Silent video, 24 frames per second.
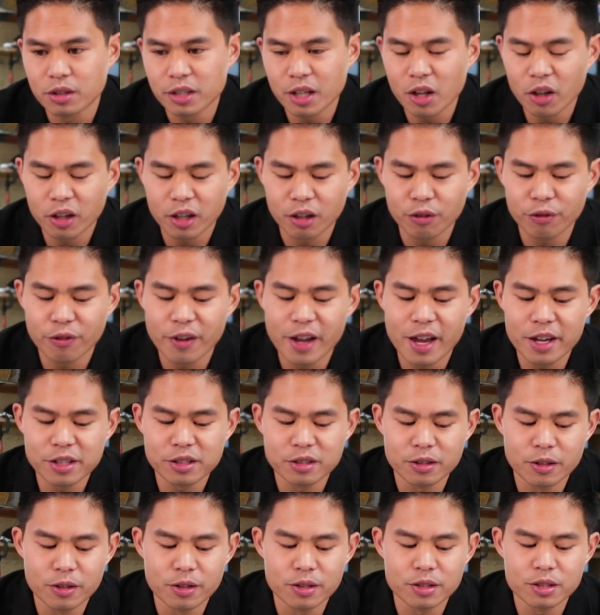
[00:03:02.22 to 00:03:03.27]
delicate
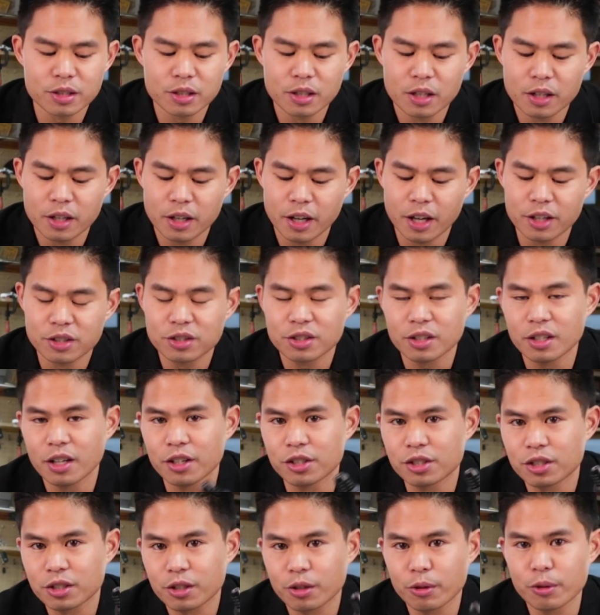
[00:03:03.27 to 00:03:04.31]
fasteners. It's
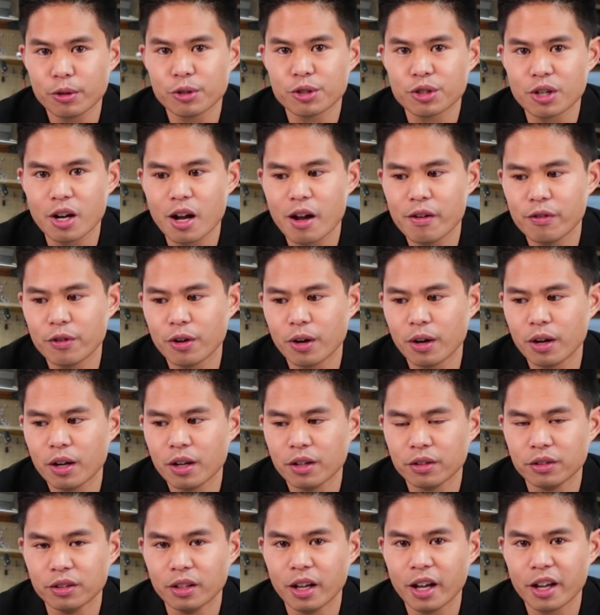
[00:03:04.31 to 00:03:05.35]
a screwdriver,
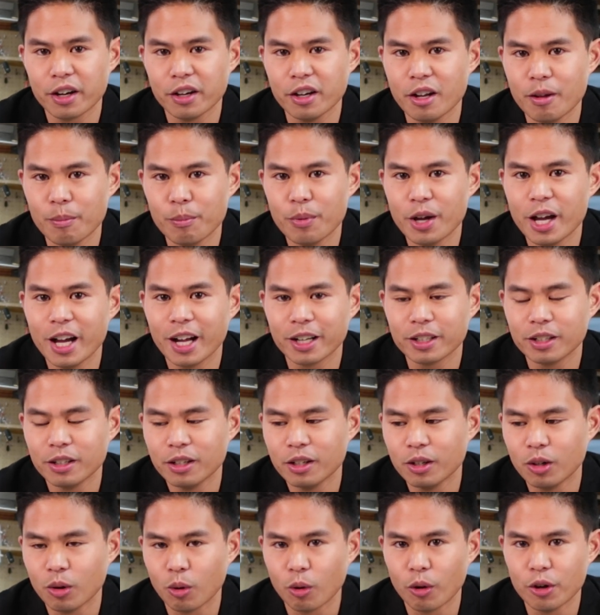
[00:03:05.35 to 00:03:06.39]
not an impact
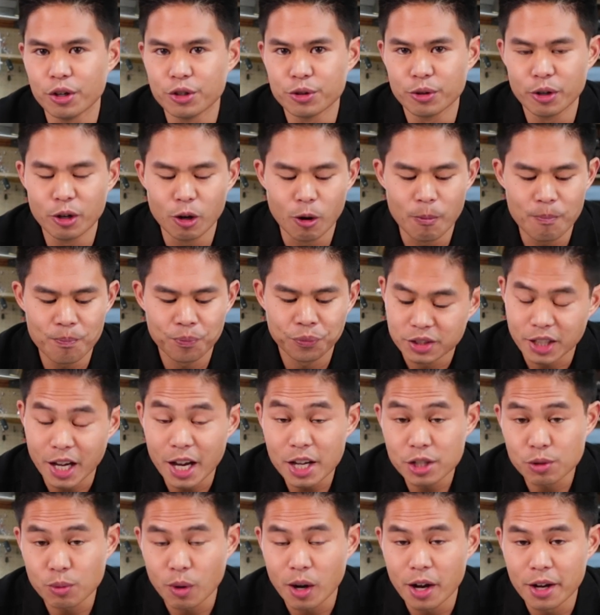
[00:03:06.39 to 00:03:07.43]
or a drill.
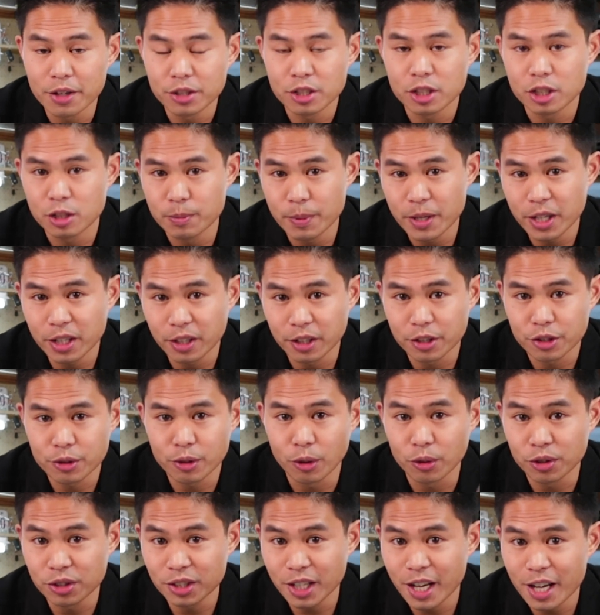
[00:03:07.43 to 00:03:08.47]
Size-wise, speaking of
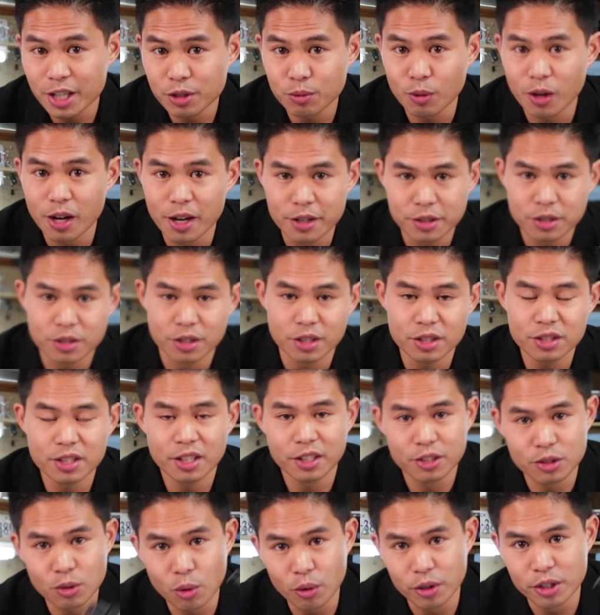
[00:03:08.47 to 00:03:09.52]
drill, size-wise, this
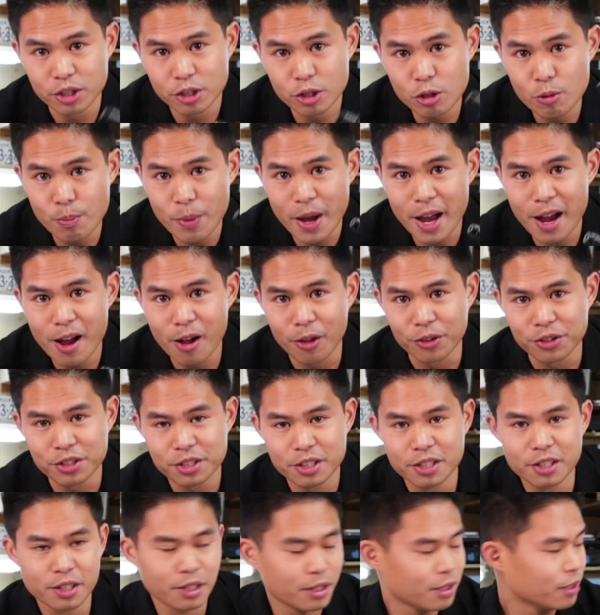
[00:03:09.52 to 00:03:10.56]
thing is only 2
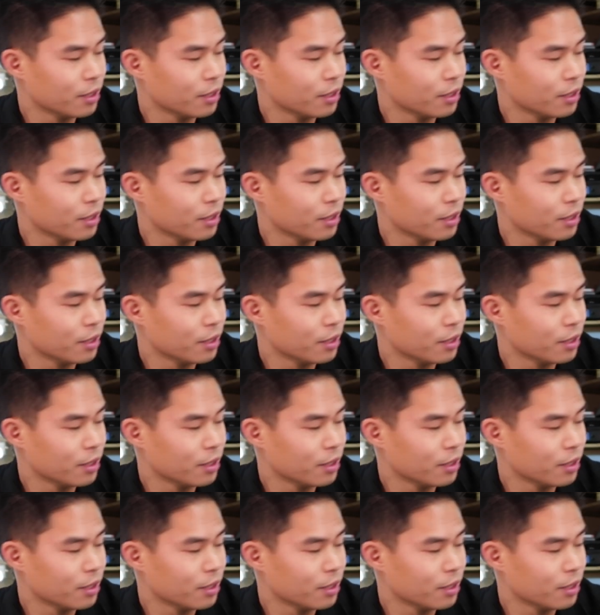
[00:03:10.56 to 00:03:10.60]
pounds.